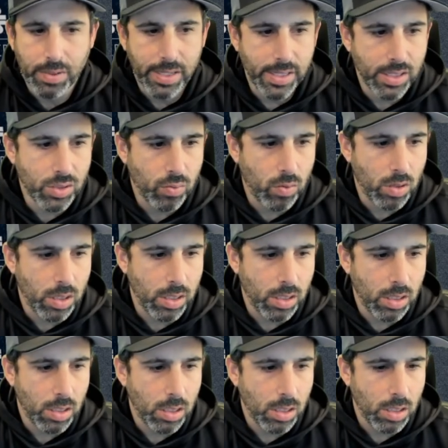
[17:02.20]
this one
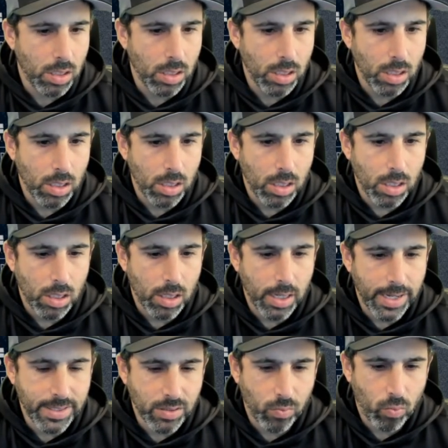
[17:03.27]

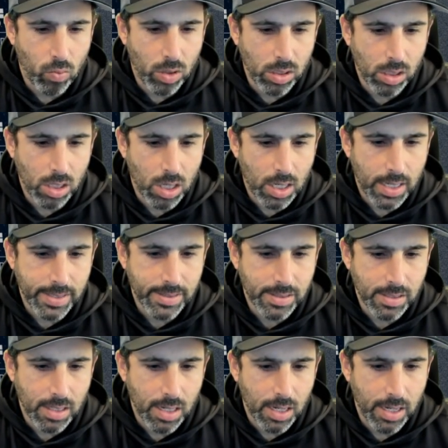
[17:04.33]
as a 1 cost.
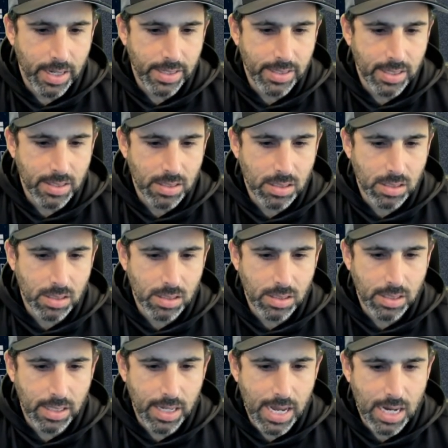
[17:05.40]
It does
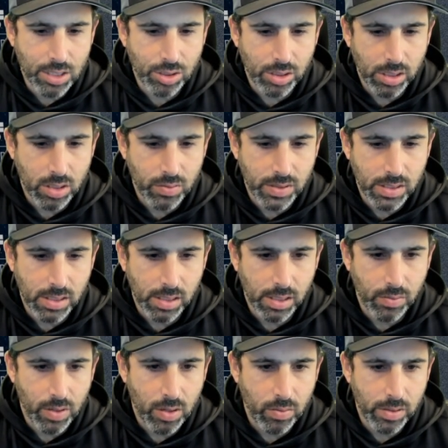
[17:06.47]
actually go decently
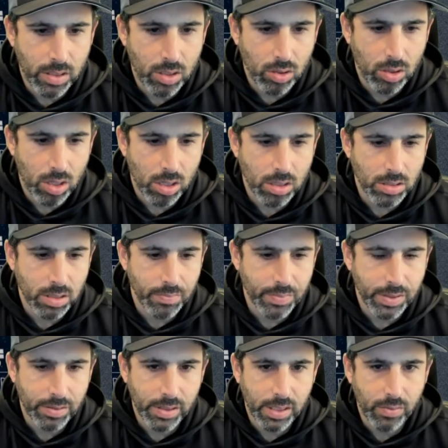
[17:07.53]
well with Yularine's
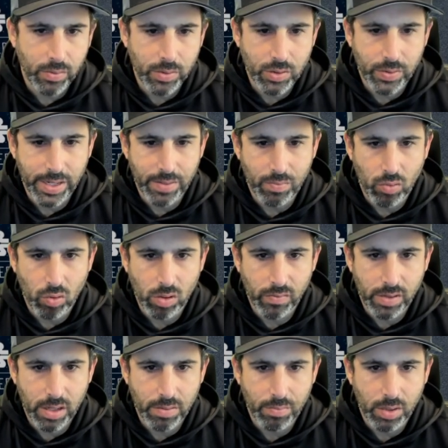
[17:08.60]
ability. We wish we had more of
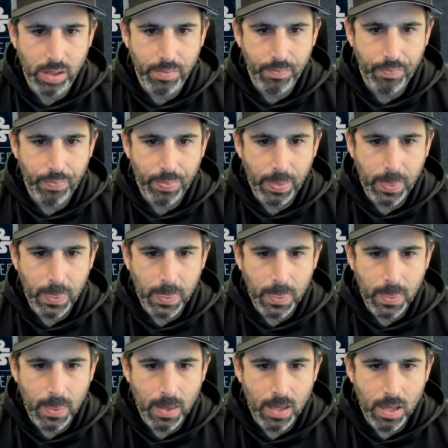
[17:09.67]
them, but
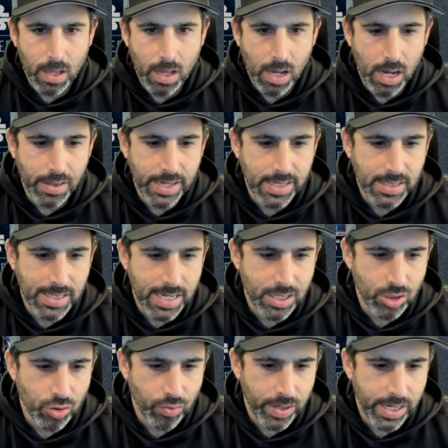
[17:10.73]
they decide to
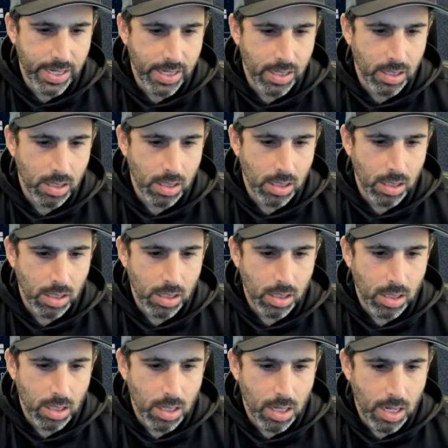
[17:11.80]
trade.
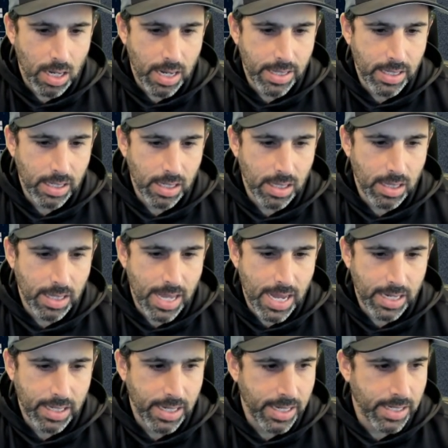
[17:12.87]
I think in that
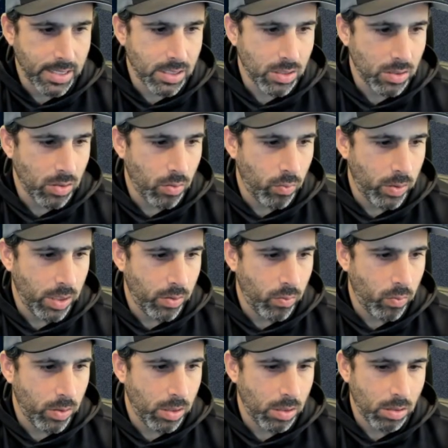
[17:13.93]
case, we
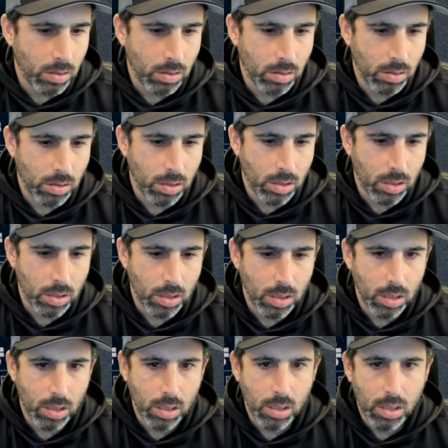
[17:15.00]
will
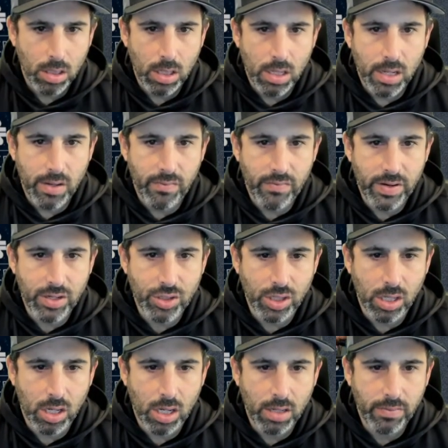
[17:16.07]
finish it
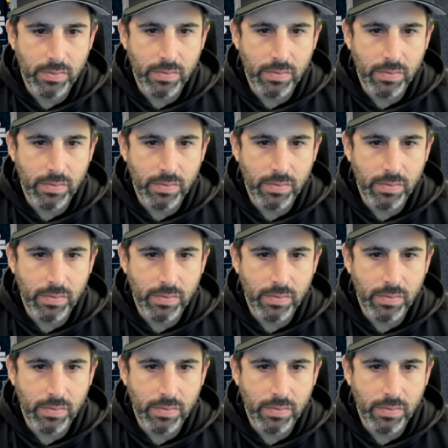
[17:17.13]
off